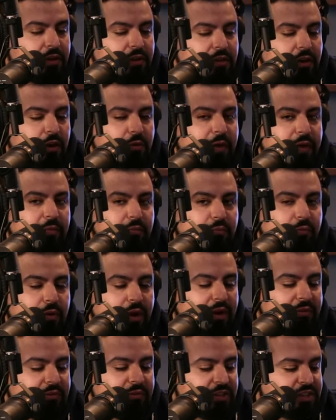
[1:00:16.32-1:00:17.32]
Yo man,
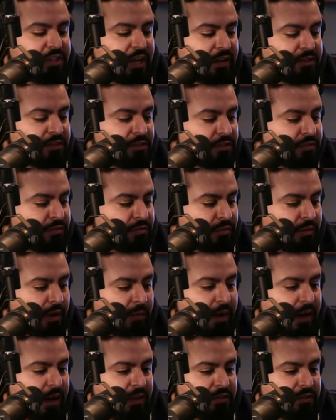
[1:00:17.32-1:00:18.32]
when I reached out to you
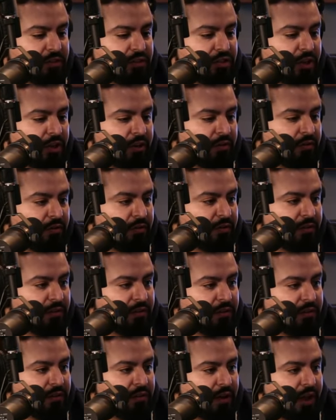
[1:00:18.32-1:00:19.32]
about the show,
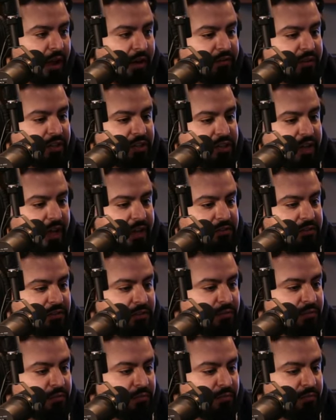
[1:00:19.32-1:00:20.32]
I reached out to
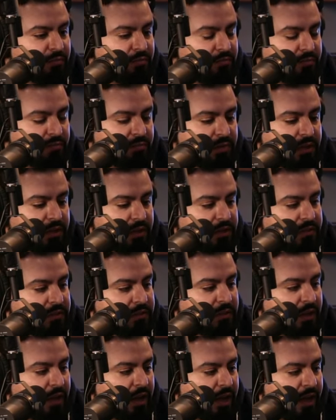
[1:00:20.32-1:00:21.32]
you
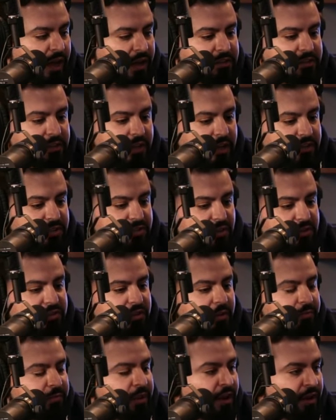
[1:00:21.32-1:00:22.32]
because I, I saw
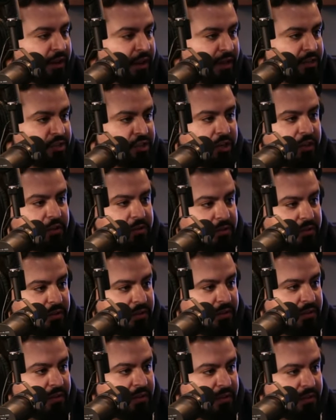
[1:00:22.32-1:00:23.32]
something on that show.
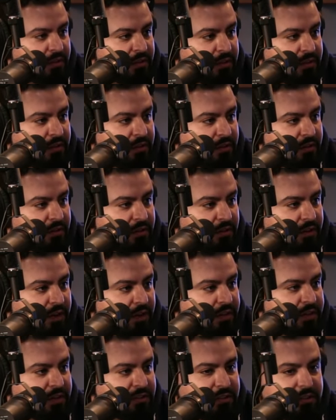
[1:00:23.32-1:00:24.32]

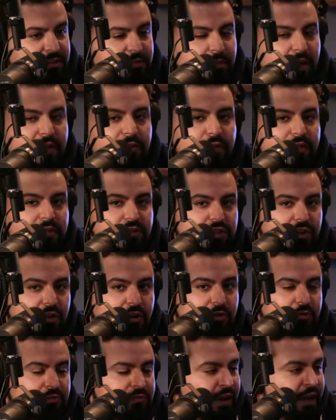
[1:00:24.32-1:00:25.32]
This, by the way, the
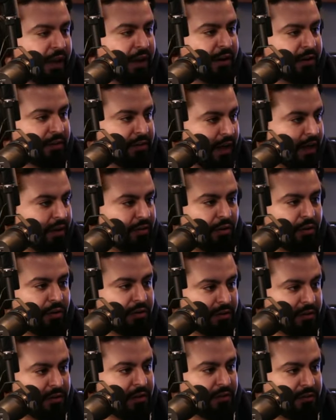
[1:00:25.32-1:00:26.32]
show aired how
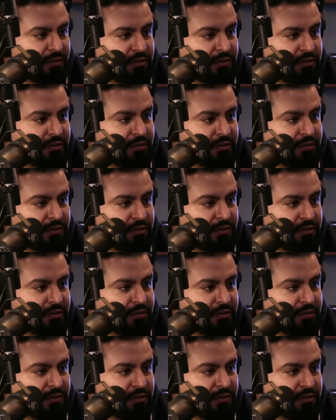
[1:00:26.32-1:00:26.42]
long ago?